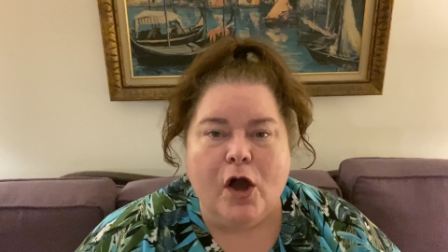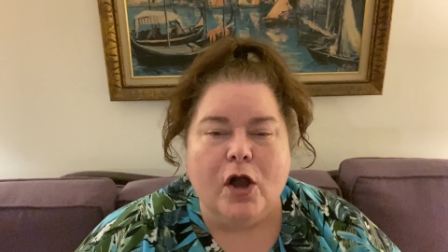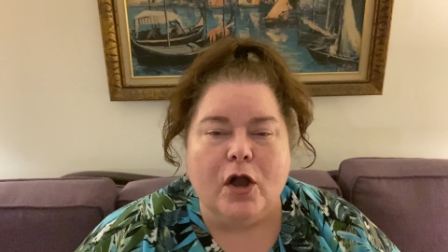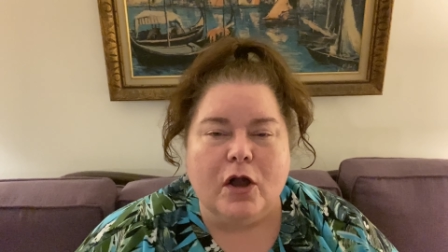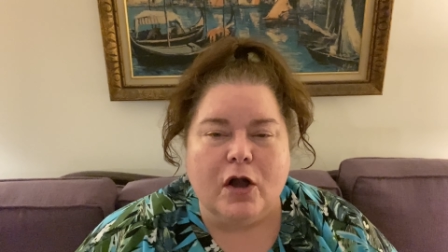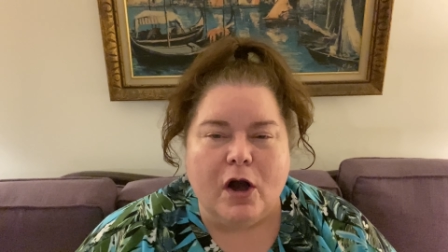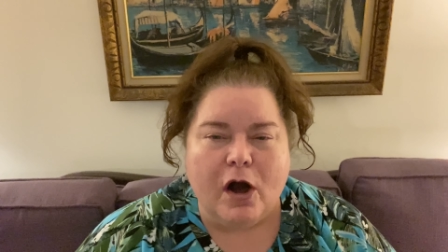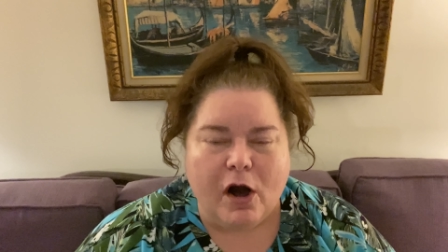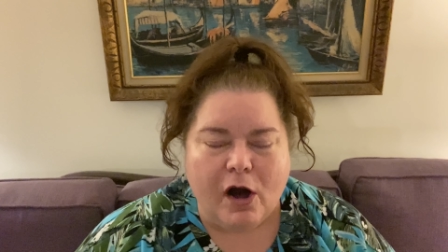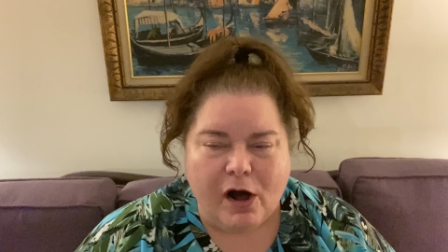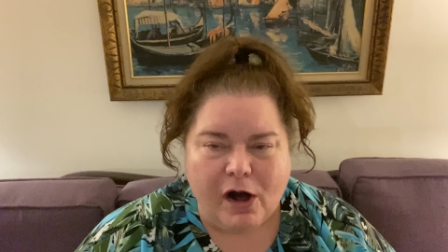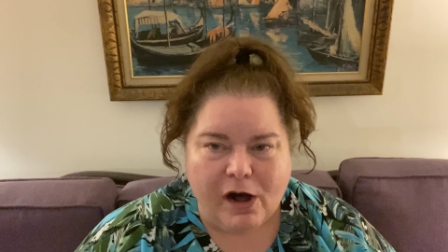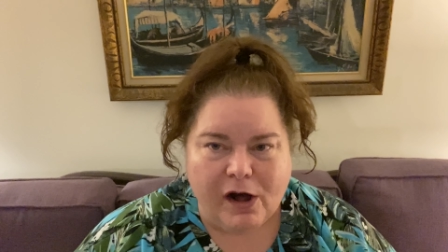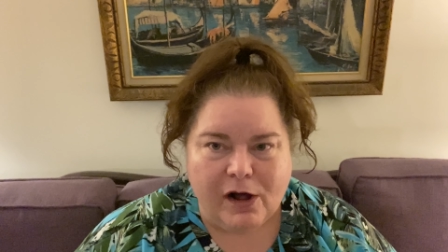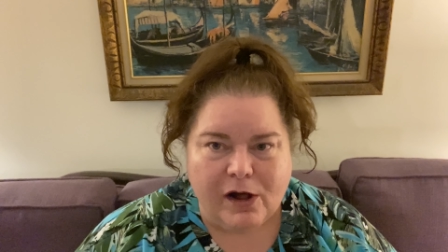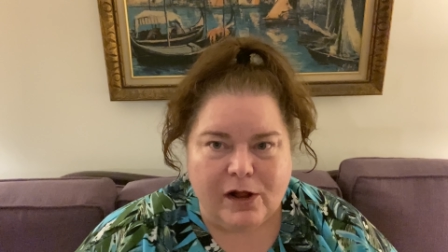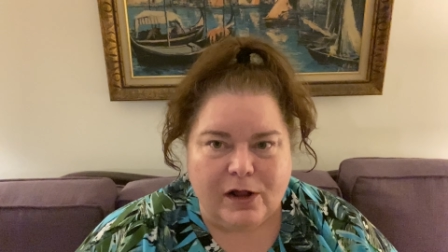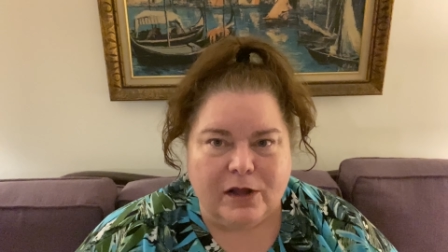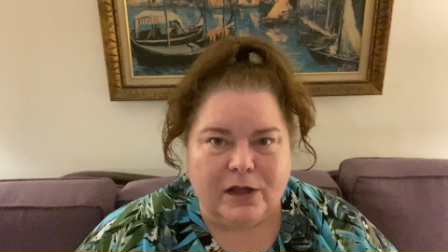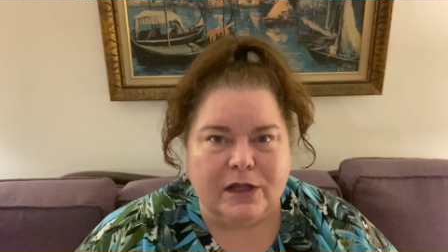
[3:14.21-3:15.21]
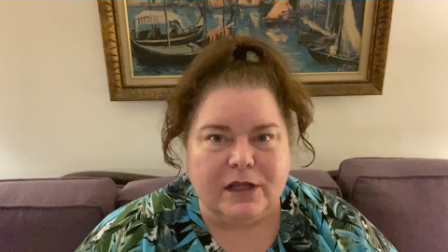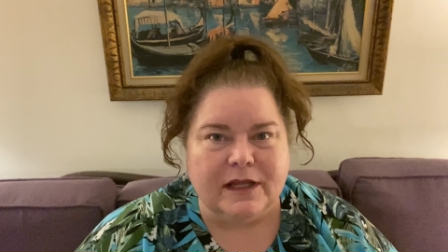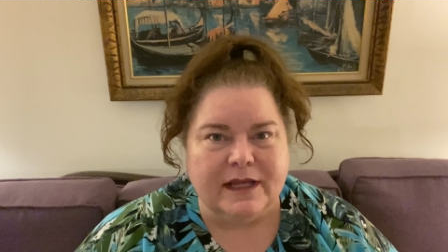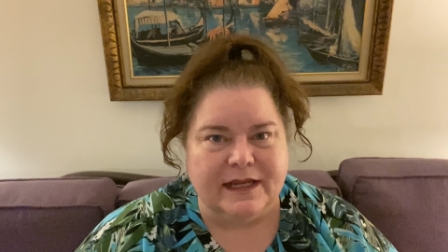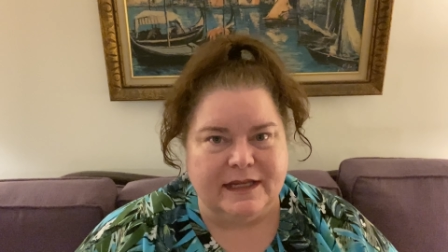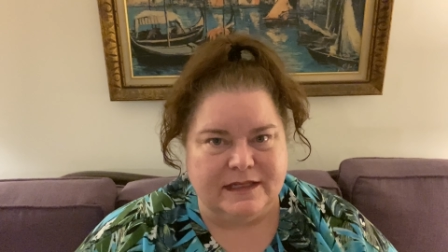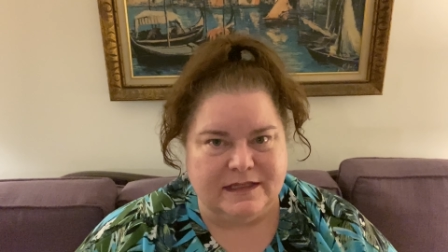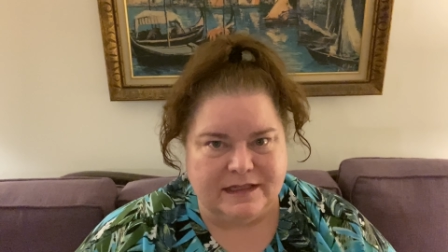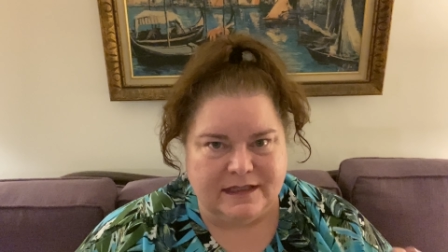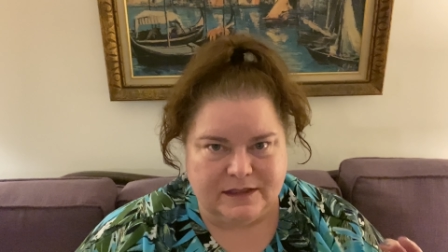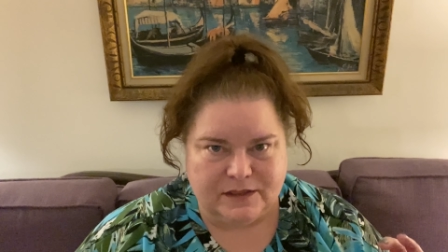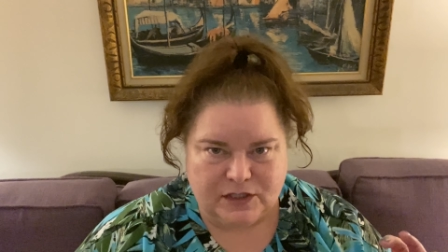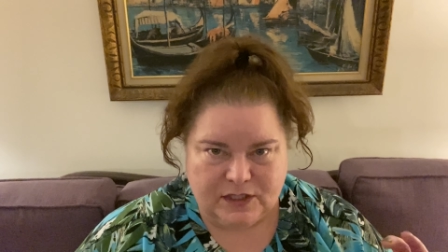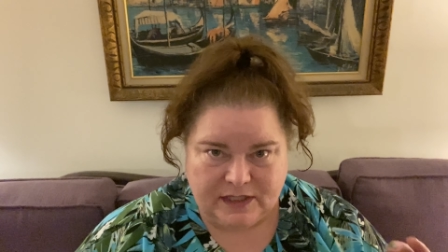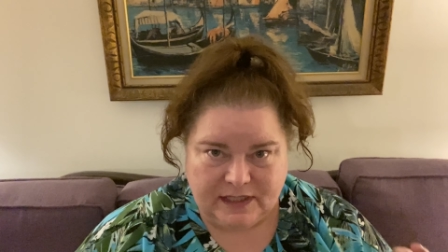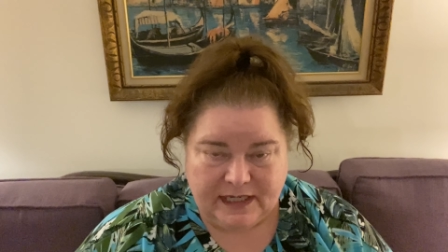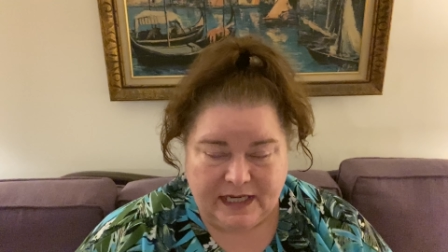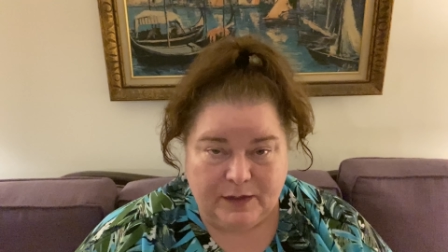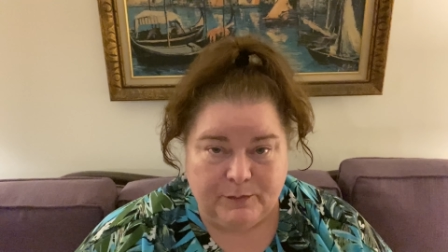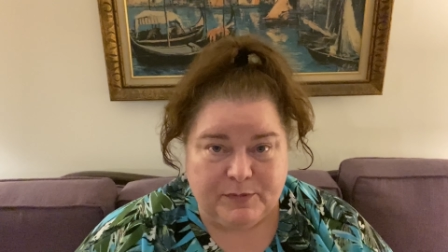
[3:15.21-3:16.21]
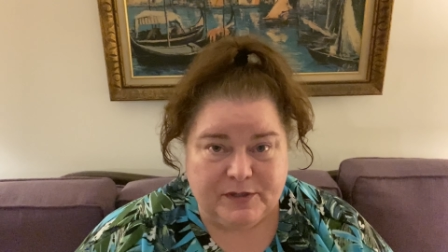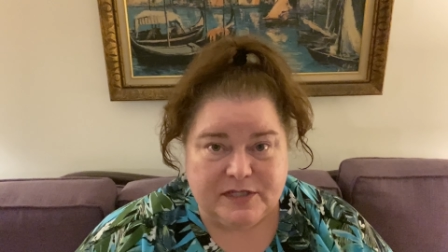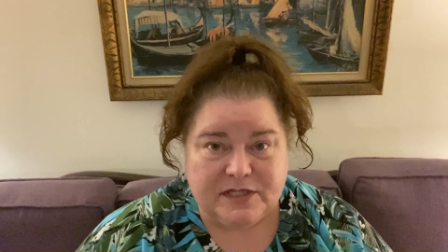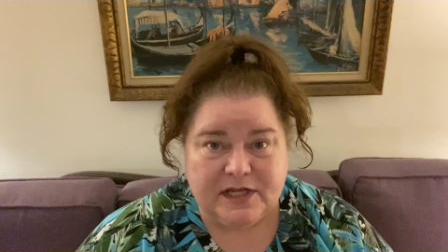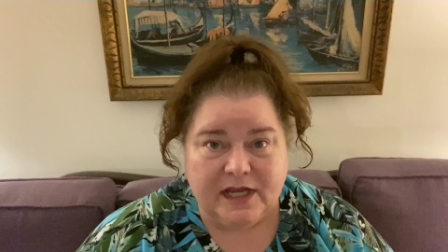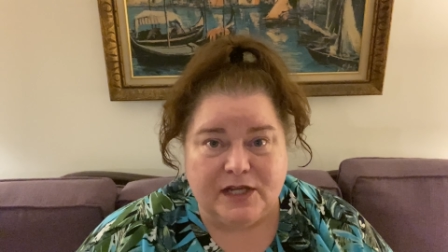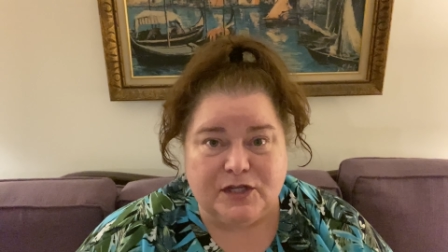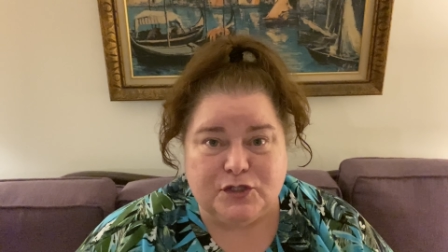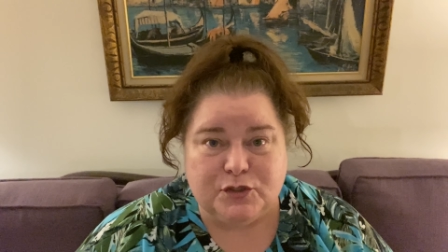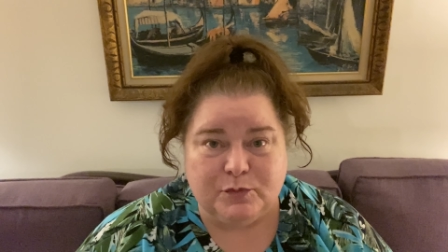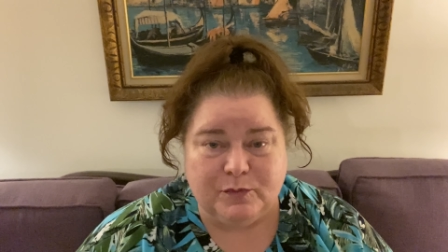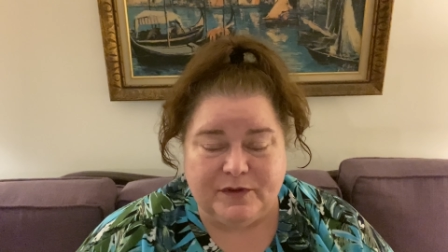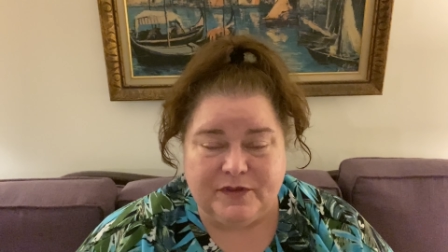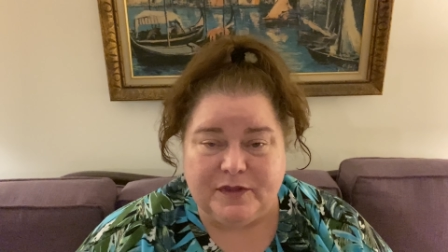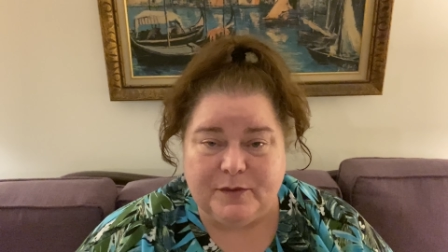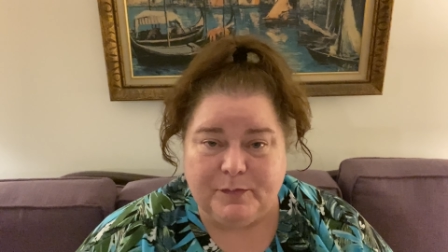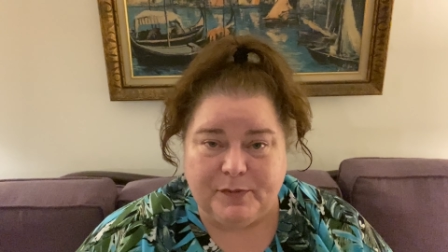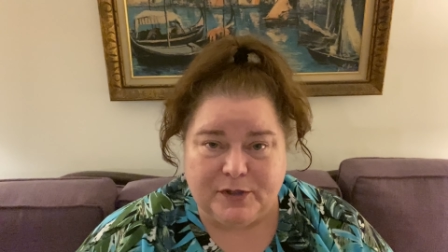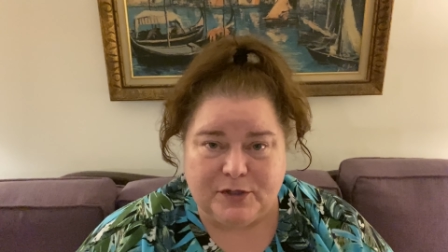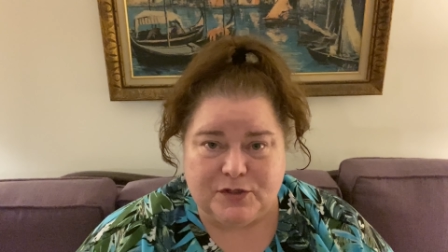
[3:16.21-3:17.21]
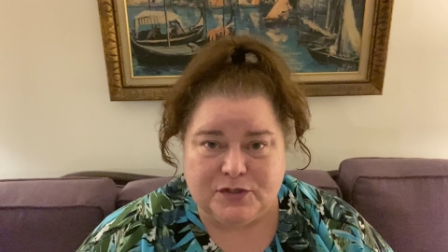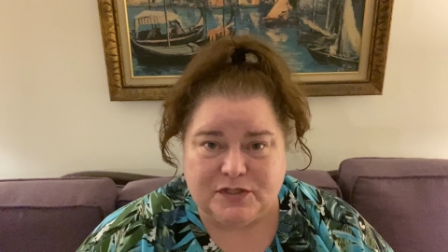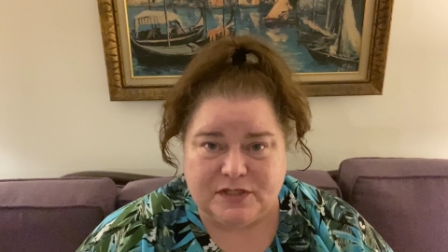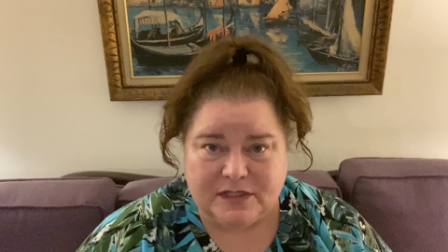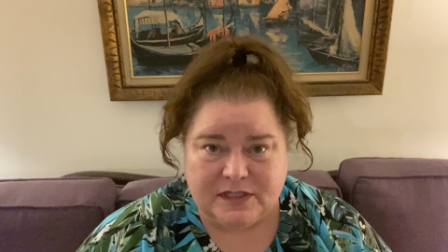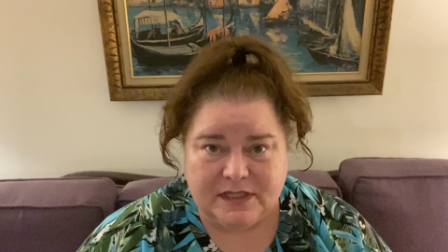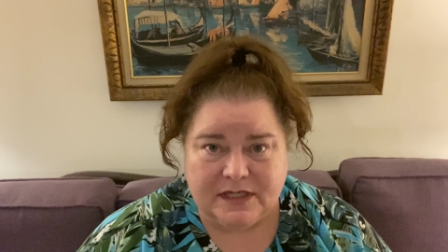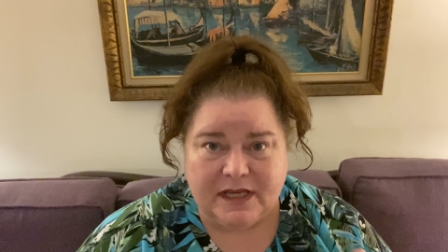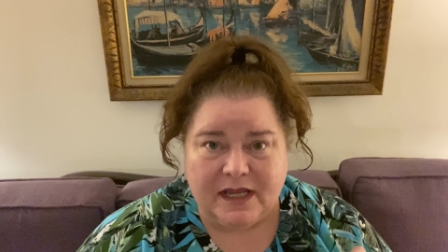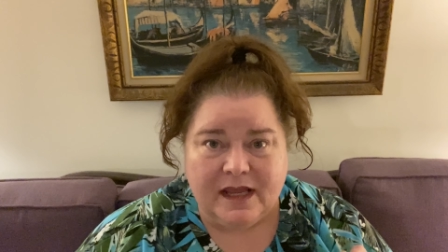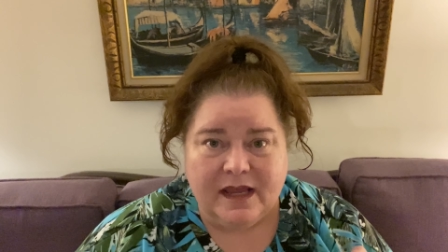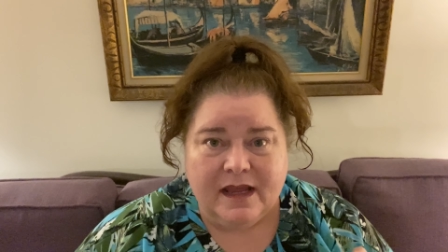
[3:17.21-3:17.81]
call and, and keep in touch with the person